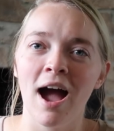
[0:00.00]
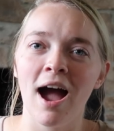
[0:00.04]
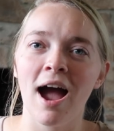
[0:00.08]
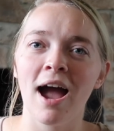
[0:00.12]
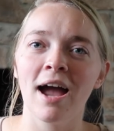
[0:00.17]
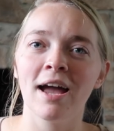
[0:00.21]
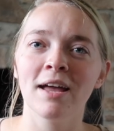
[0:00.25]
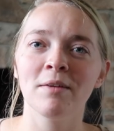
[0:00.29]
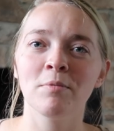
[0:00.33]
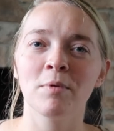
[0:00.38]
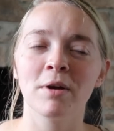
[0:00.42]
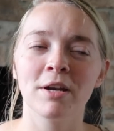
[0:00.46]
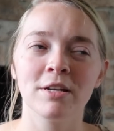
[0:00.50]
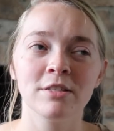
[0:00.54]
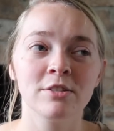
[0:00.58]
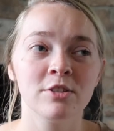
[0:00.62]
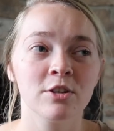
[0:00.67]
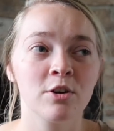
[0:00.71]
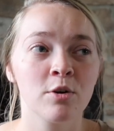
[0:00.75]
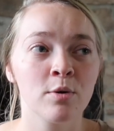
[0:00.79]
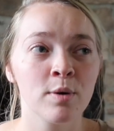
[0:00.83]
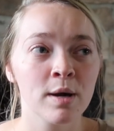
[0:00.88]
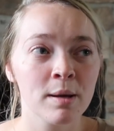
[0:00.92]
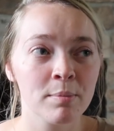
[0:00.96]
I wanted to
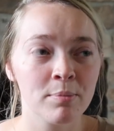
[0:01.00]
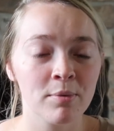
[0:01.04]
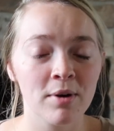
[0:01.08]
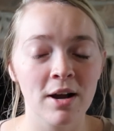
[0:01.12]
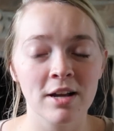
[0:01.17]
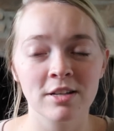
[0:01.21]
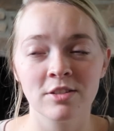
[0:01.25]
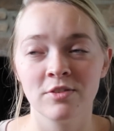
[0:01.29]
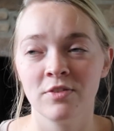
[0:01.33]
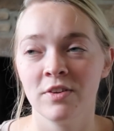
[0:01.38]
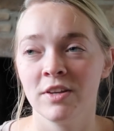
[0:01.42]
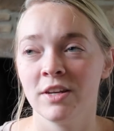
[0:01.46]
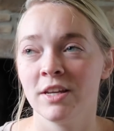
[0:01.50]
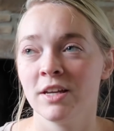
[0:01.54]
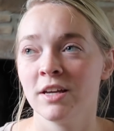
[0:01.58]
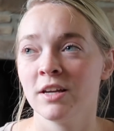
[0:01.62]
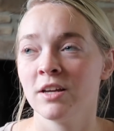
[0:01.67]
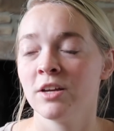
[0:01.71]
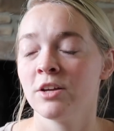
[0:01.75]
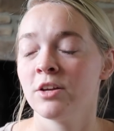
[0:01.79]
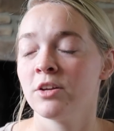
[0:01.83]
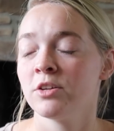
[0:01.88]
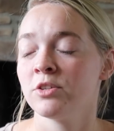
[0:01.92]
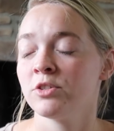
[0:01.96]
quit
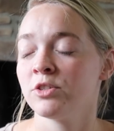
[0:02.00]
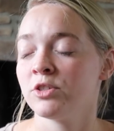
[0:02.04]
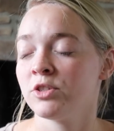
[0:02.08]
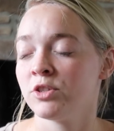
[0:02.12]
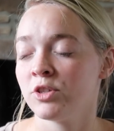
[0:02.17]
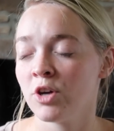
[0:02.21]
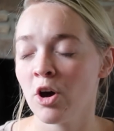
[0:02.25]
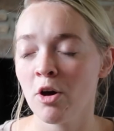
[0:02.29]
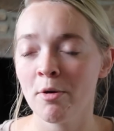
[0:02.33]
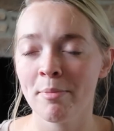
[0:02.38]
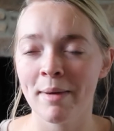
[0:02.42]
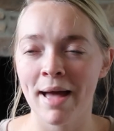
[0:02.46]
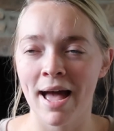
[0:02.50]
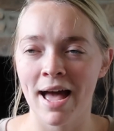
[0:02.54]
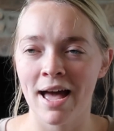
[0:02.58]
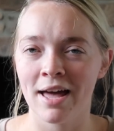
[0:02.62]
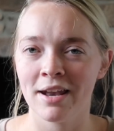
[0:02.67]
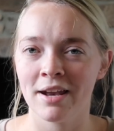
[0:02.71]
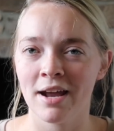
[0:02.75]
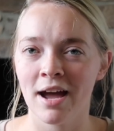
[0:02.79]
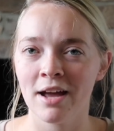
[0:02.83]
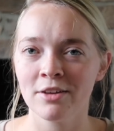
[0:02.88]
breastfeeding so bad.